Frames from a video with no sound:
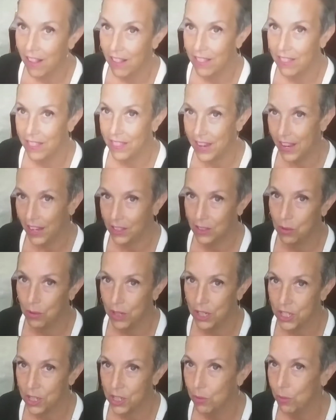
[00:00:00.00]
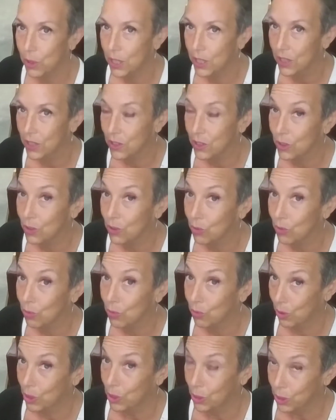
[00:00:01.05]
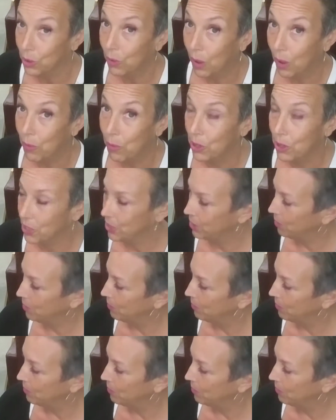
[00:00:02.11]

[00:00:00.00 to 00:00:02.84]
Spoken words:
the next question was, what do I want to do